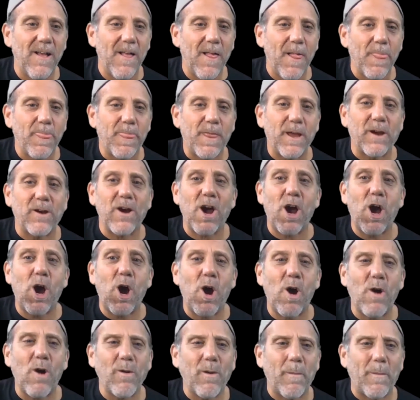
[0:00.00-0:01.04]
They're
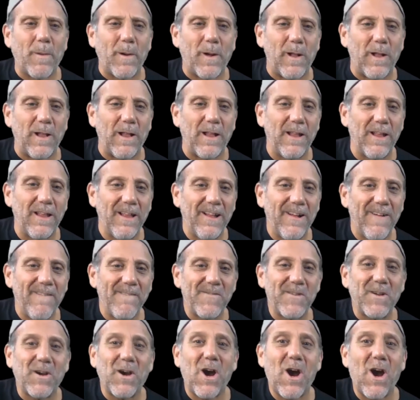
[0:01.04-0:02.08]
horrible.
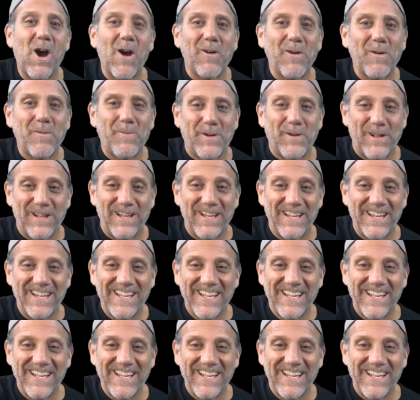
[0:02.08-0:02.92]
They're horrible.